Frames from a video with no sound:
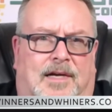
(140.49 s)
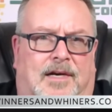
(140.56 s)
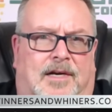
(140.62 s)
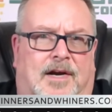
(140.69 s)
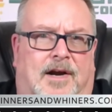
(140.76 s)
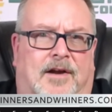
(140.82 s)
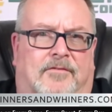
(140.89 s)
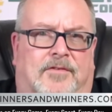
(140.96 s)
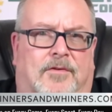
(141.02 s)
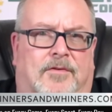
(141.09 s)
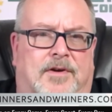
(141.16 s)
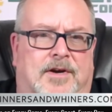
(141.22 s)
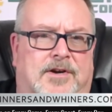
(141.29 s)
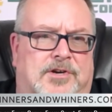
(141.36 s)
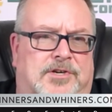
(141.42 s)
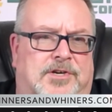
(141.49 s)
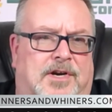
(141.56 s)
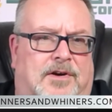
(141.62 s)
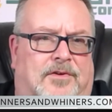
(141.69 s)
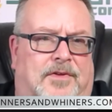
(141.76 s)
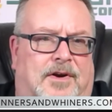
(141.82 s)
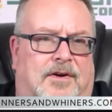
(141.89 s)
kind of going in a
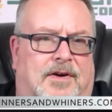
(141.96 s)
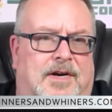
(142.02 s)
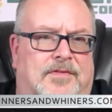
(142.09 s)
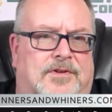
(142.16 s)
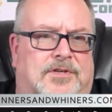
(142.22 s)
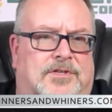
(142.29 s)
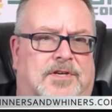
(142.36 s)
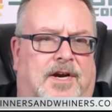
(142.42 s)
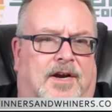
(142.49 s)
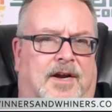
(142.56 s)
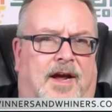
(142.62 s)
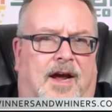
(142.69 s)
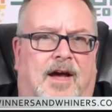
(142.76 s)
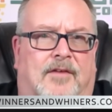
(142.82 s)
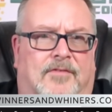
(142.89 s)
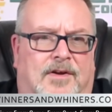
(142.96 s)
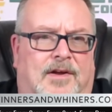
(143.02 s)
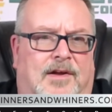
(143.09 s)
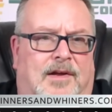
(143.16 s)
shell there in the second half.